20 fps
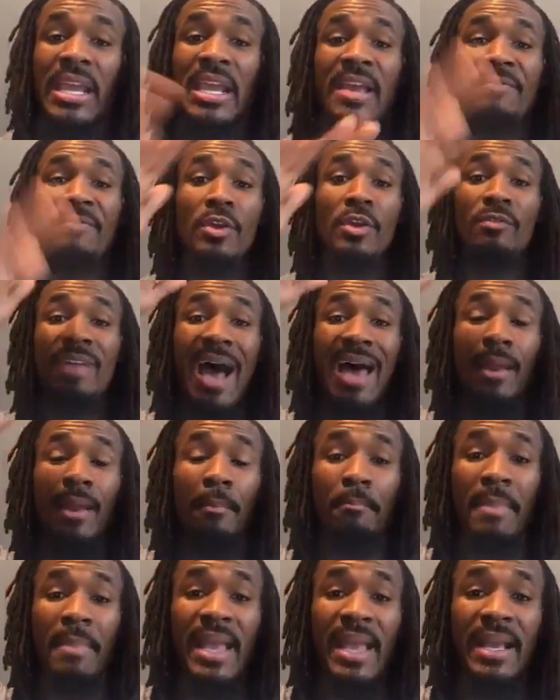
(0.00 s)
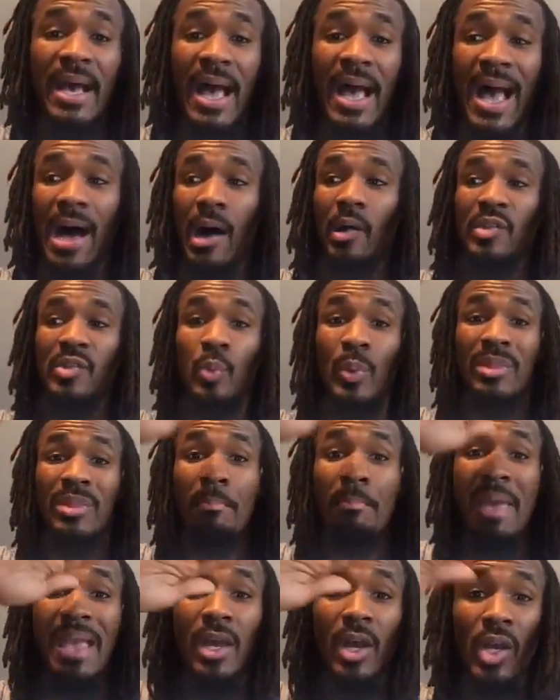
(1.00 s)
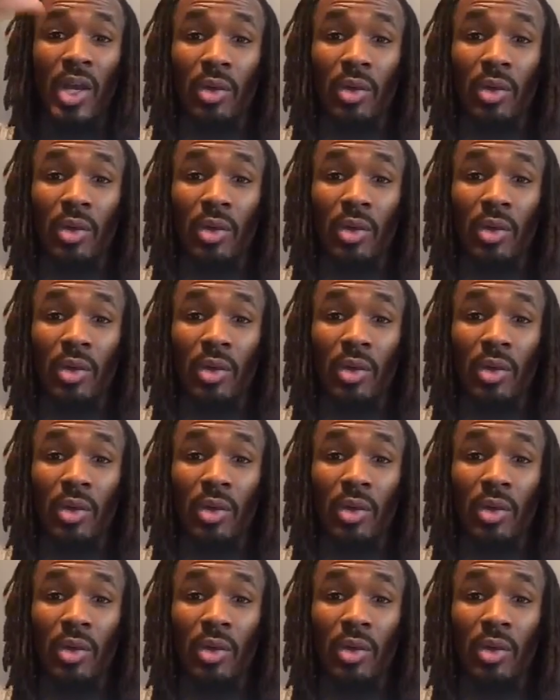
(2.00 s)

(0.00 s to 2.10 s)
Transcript: If you got a mega house with mega